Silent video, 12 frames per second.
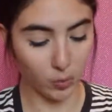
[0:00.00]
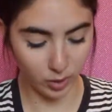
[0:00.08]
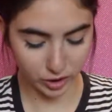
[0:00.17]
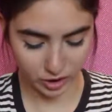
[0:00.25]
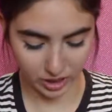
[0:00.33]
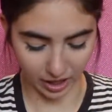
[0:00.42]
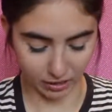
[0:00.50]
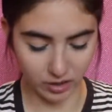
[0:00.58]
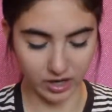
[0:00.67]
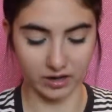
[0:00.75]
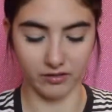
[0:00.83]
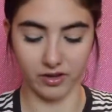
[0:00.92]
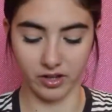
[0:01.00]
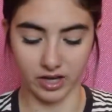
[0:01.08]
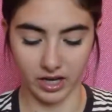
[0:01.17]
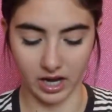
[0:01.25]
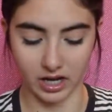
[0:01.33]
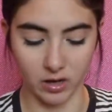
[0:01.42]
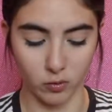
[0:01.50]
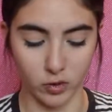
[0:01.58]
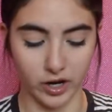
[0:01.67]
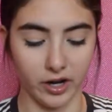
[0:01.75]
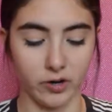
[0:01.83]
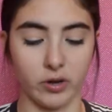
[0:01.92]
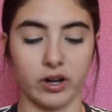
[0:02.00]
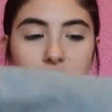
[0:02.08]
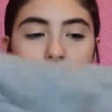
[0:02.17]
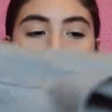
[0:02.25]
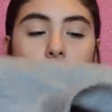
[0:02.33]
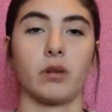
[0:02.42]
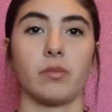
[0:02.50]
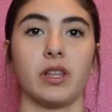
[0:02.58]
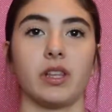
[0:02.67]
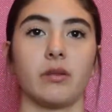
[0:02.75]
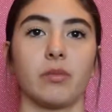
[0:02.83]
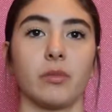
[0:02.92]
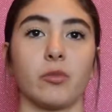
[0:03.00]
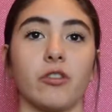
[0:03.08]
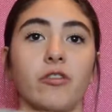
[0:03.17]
put together and I feel like I can wear it whenever I want to be a little bit more